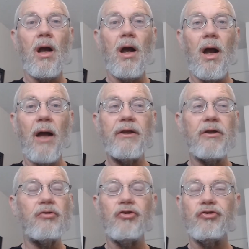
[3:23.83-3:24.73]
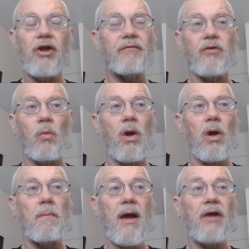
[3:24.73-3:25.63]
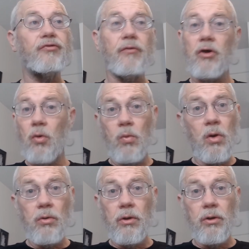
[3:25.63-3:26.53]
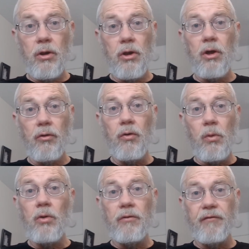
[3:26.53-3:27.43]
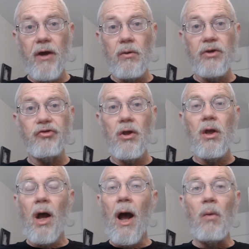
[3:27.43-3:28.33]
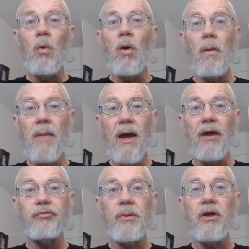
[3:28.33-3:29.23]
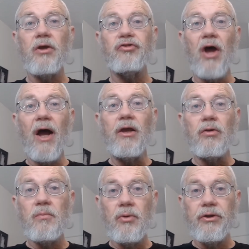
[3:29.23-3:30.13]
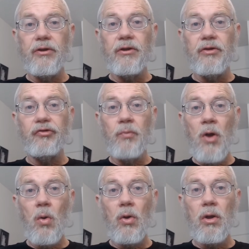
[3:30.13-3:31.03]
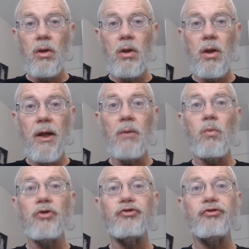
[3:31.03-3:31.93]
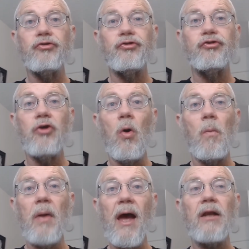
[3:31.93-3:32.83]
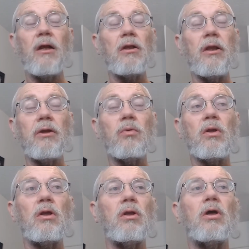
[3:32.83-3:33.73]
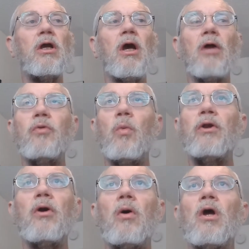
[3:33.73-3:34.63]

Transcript: I didn't just have to wear a mask for coronavirus, I wore a mask because I couldn't breathe in the smoke. It was so bad. Literally looking out the window,